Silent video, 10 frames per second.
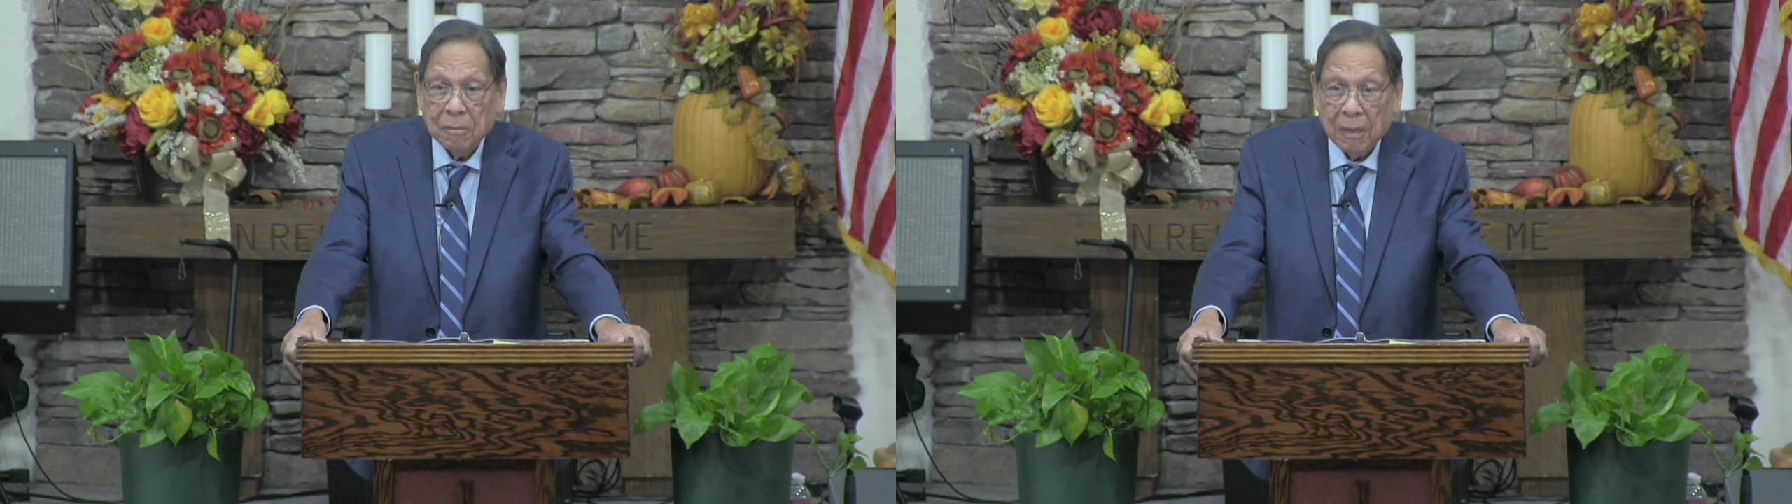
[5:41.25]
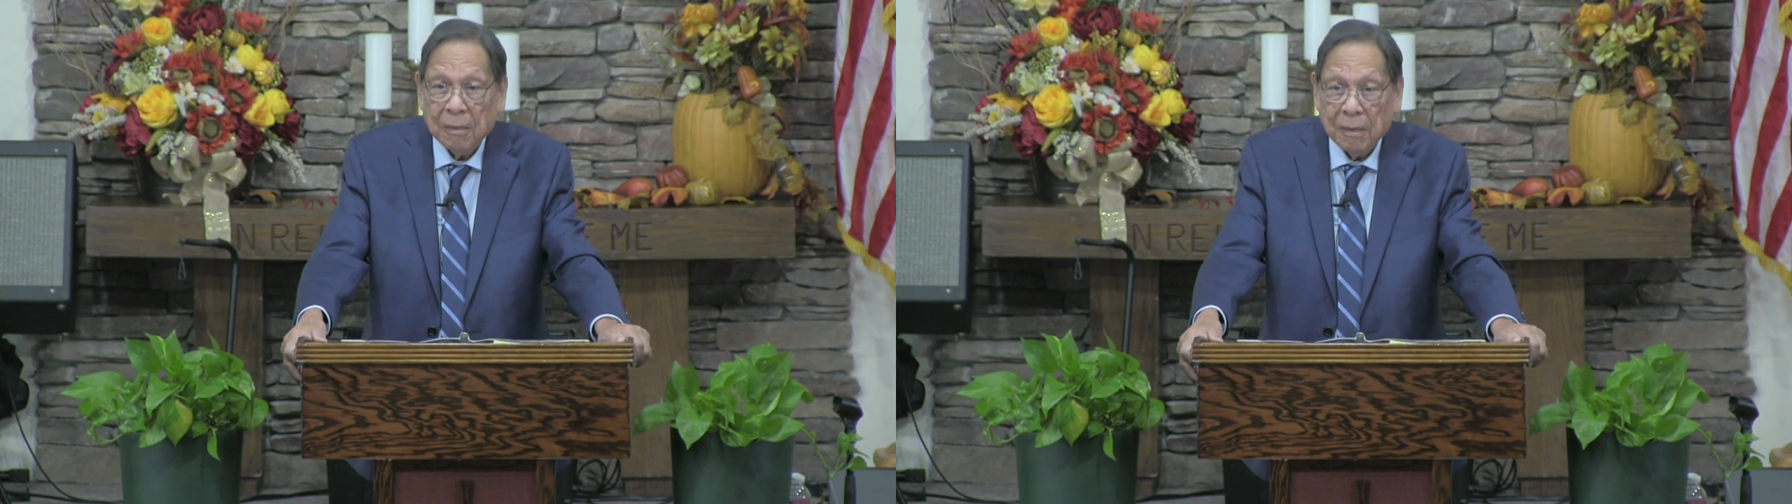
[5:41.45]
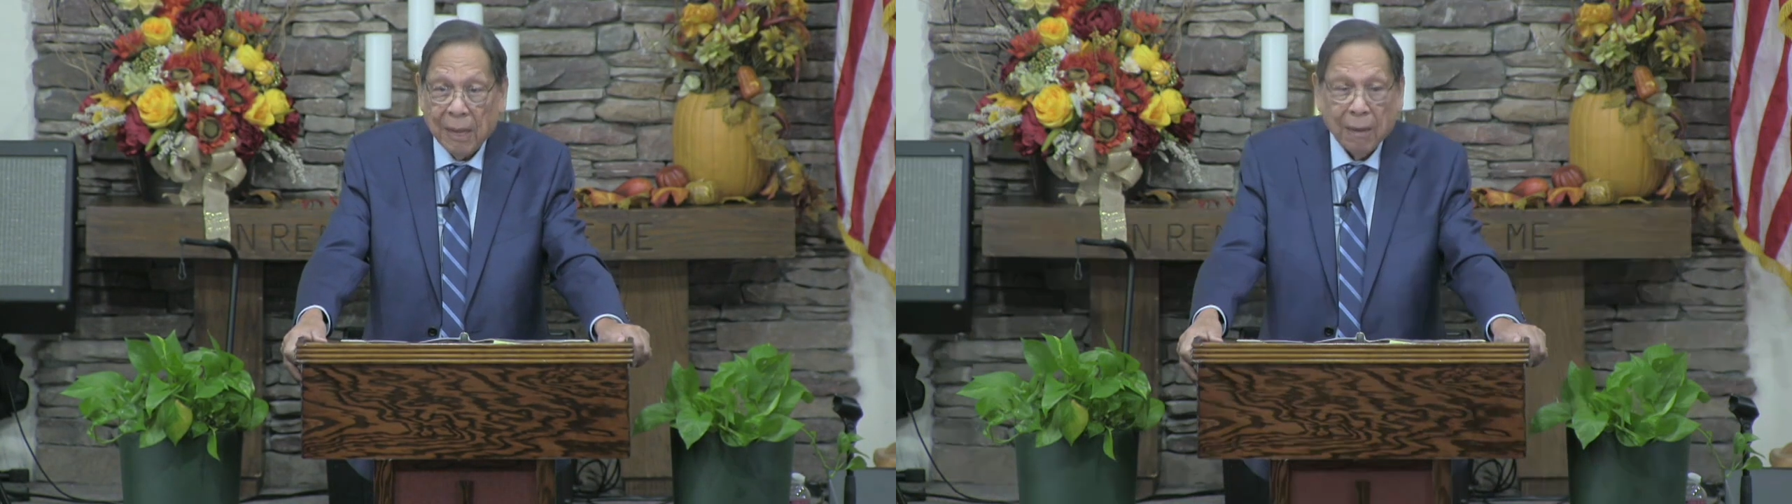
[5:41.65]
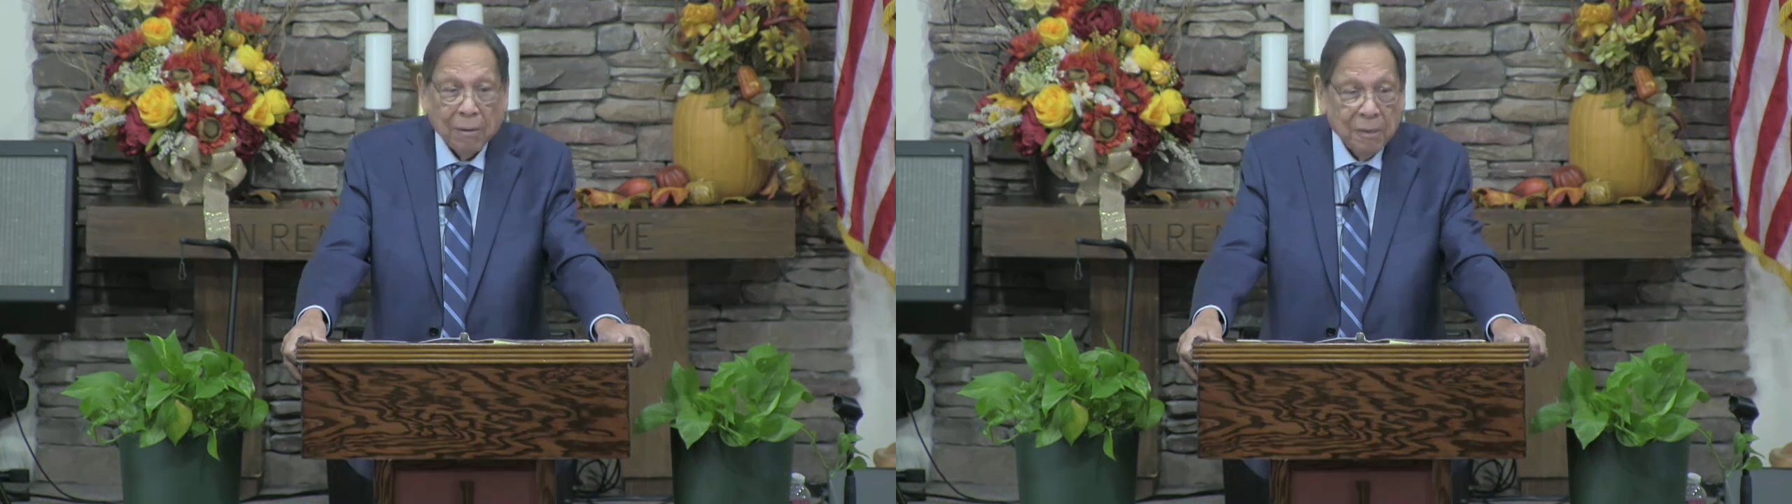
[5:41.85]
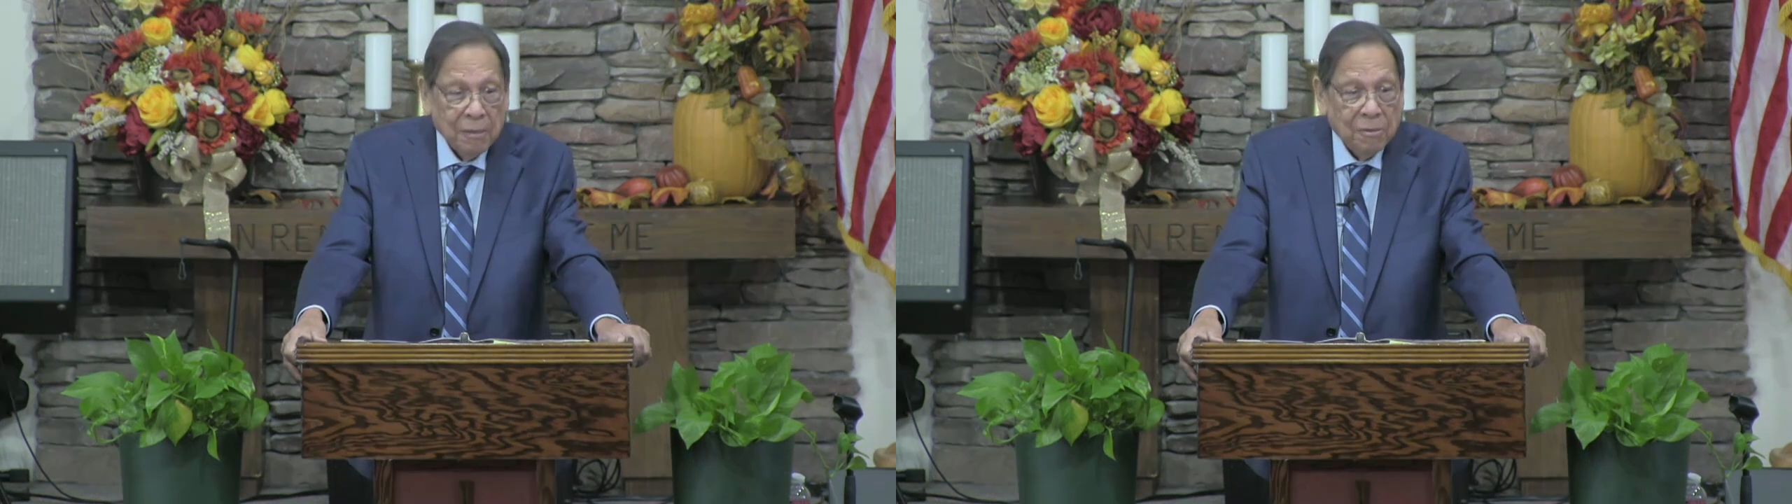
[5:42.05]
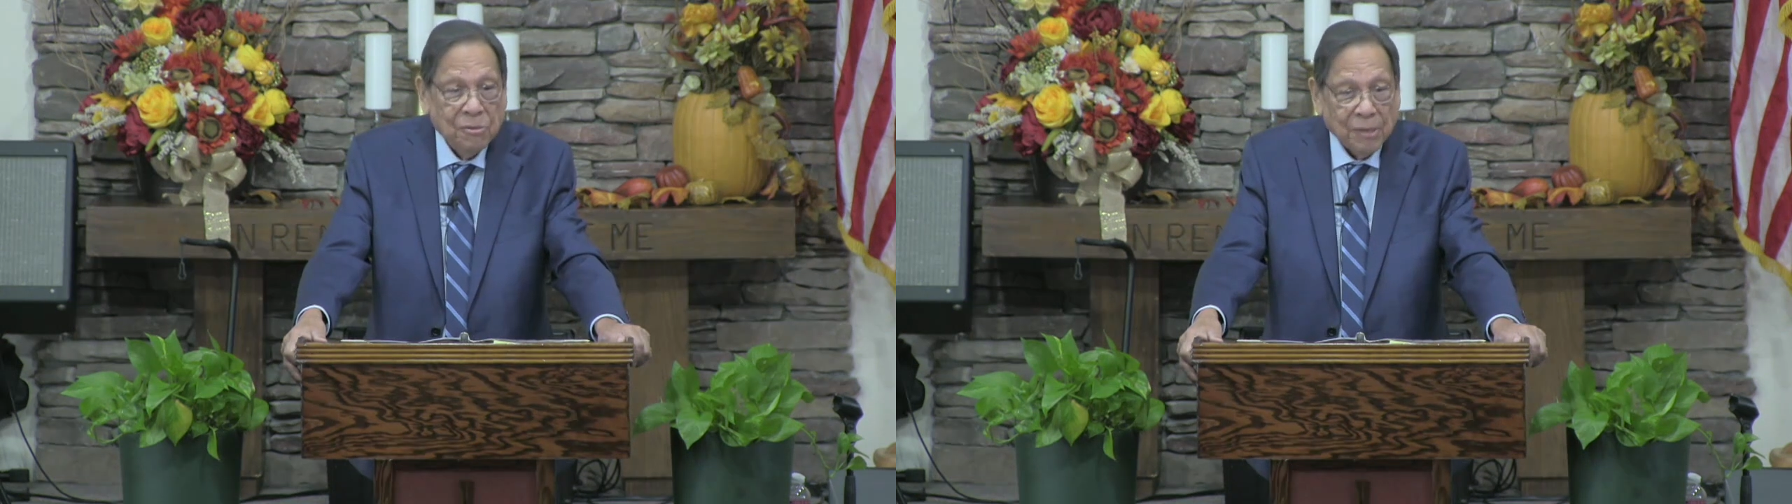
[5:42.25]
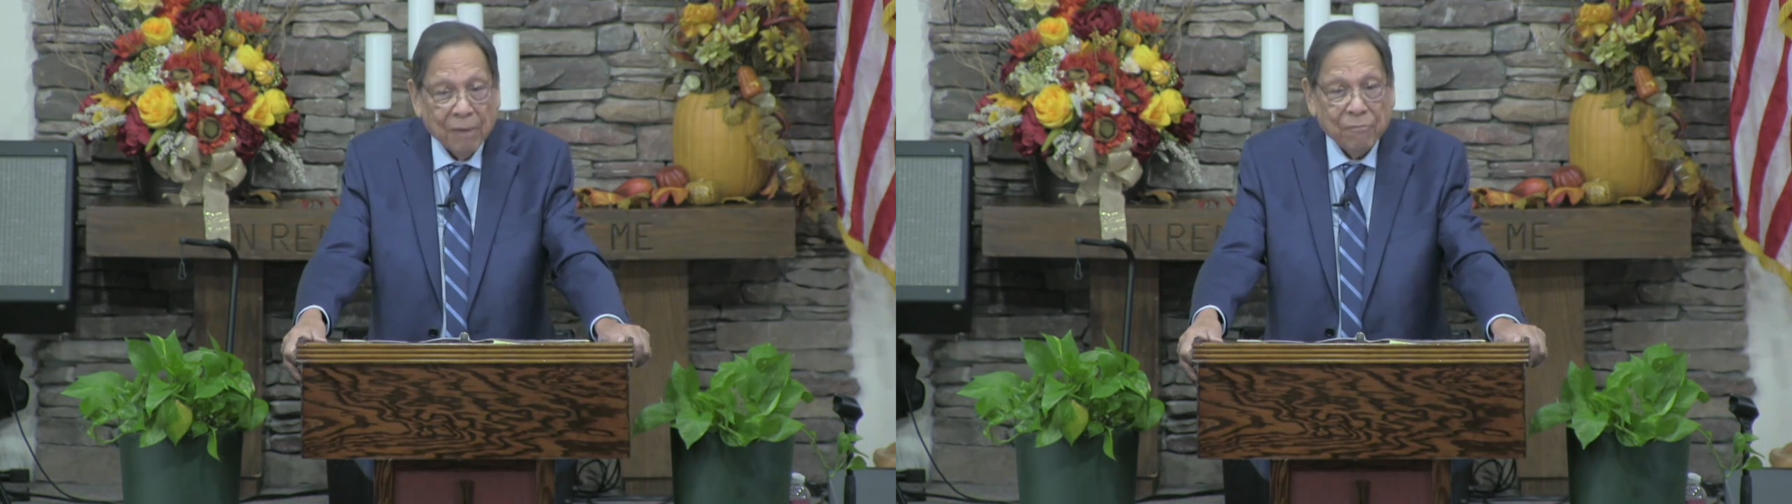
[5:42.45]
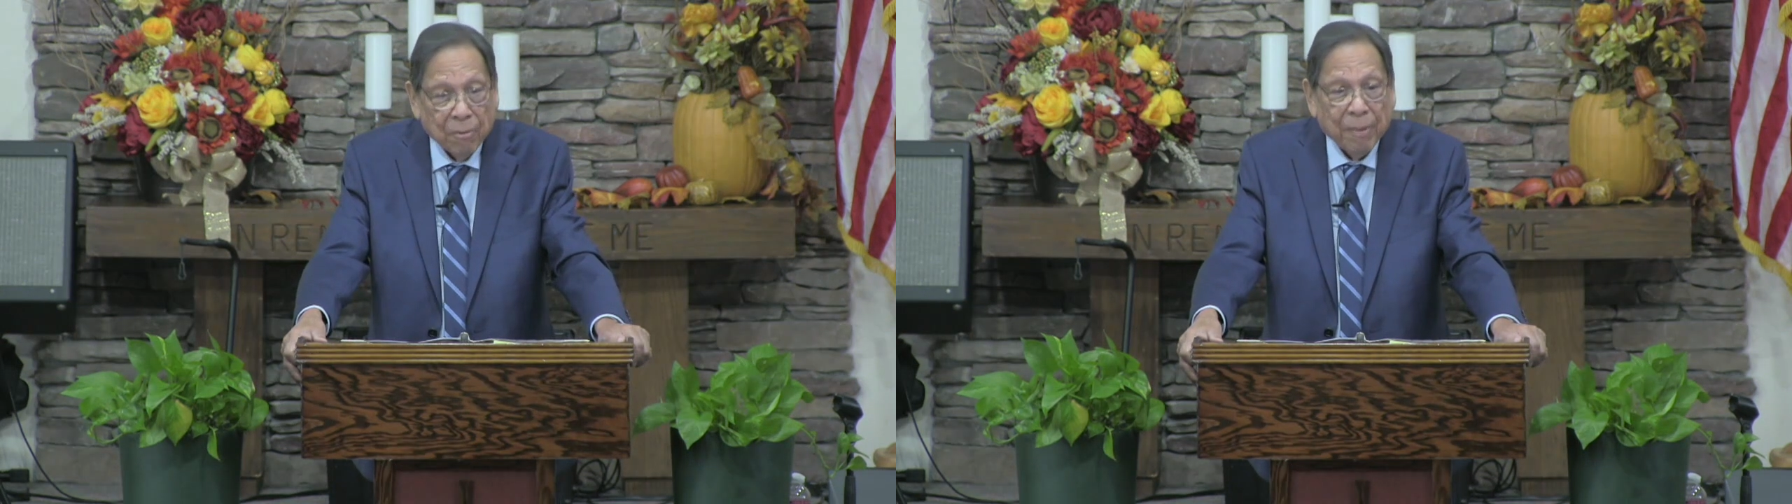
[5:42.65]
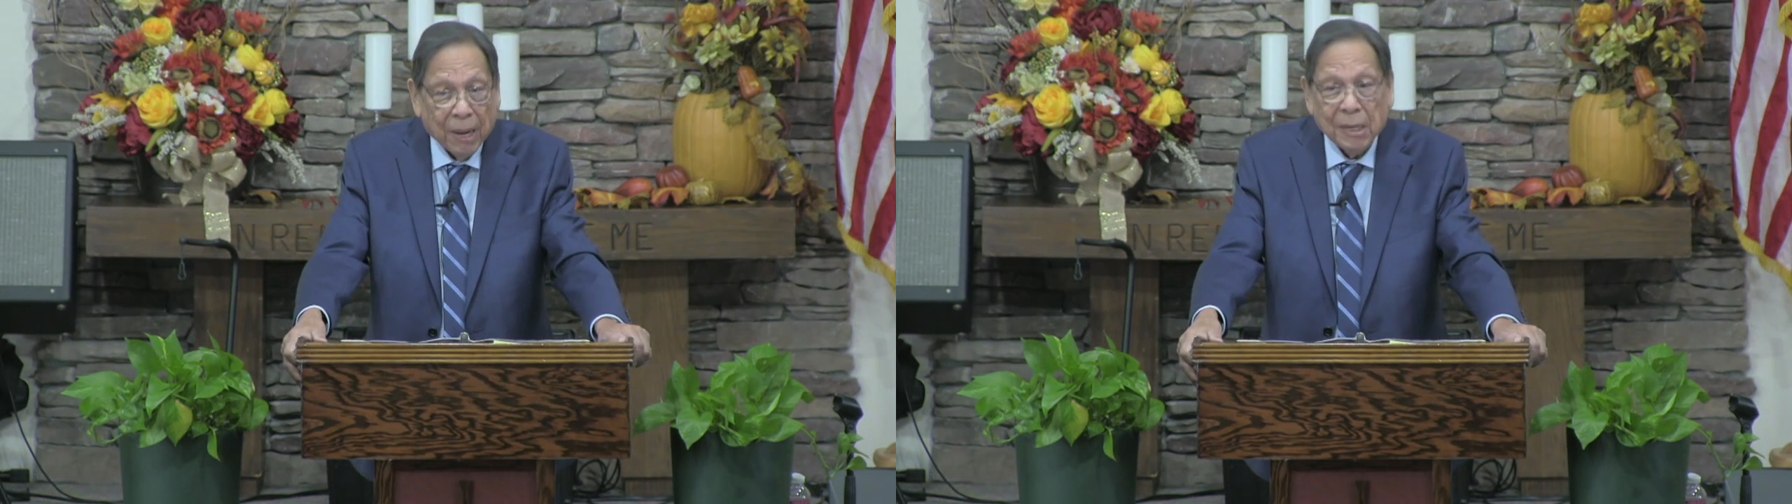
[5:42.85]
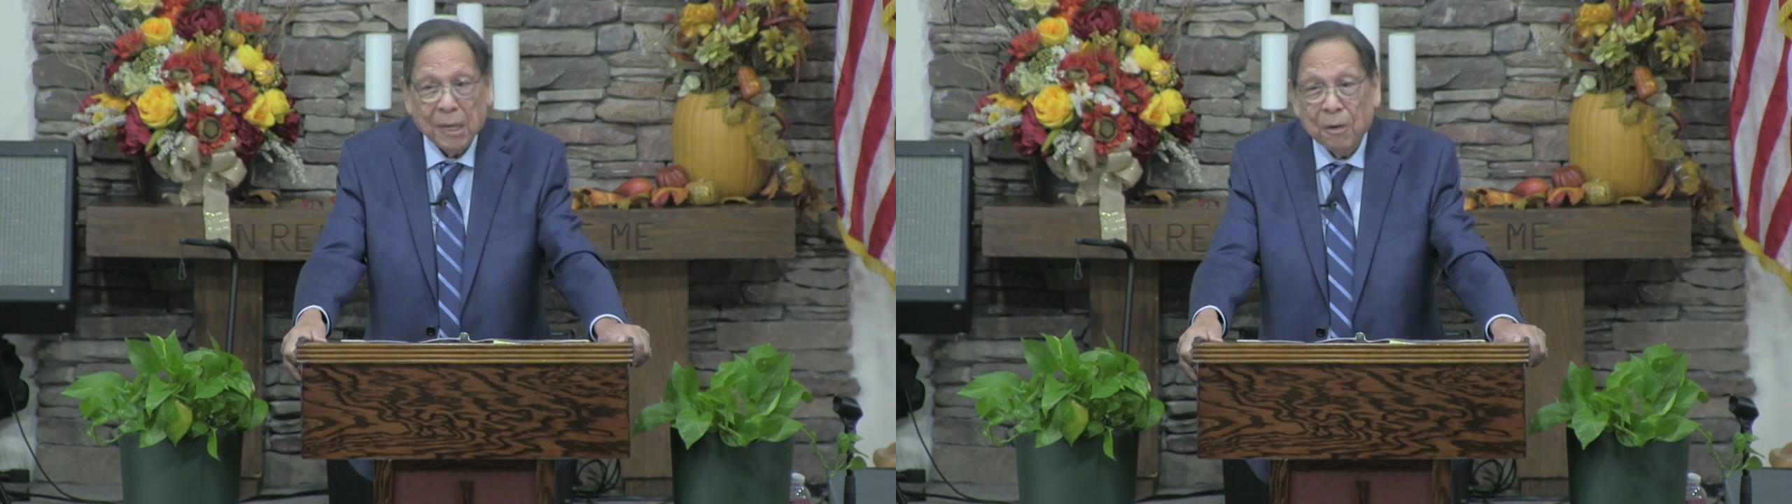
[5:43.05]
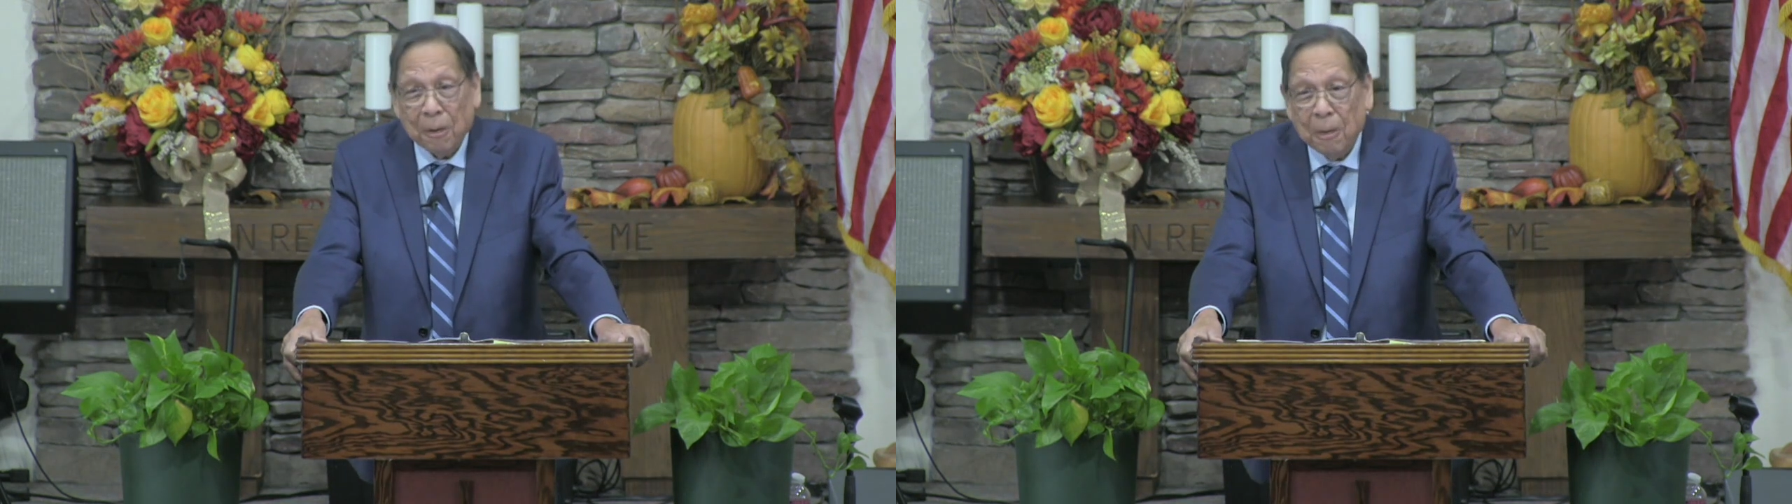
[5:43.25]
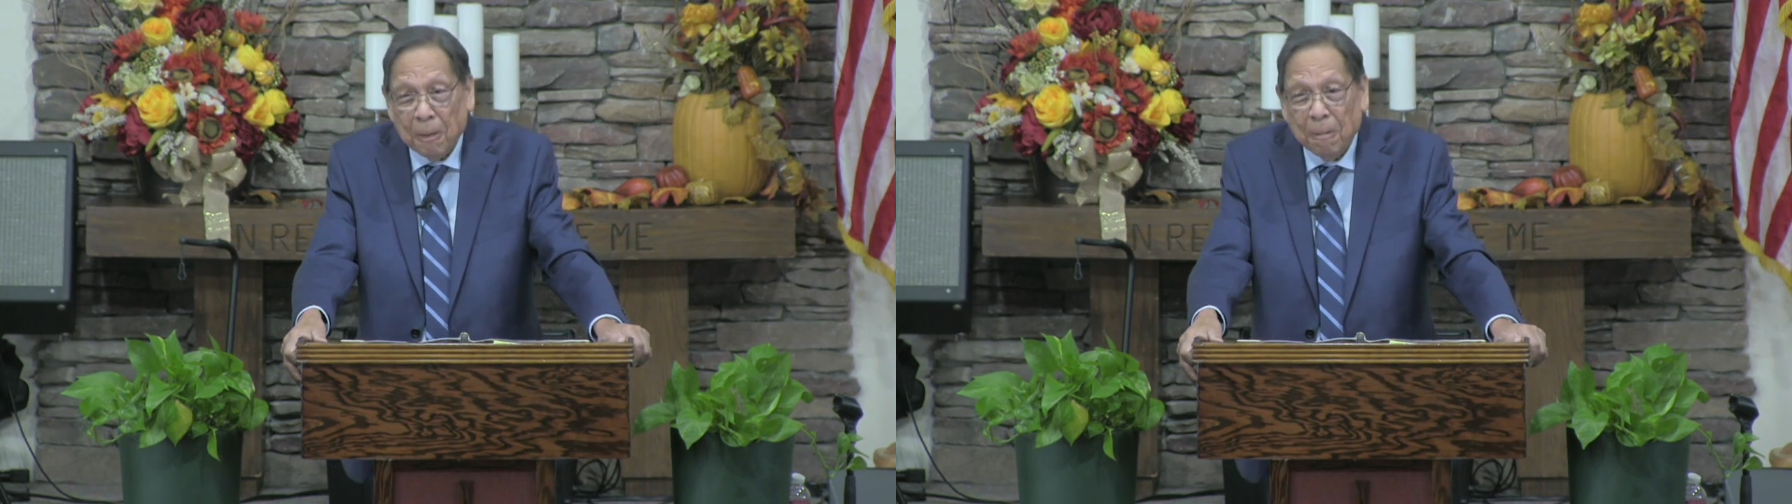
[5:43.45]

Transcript: like lay on your side for about a year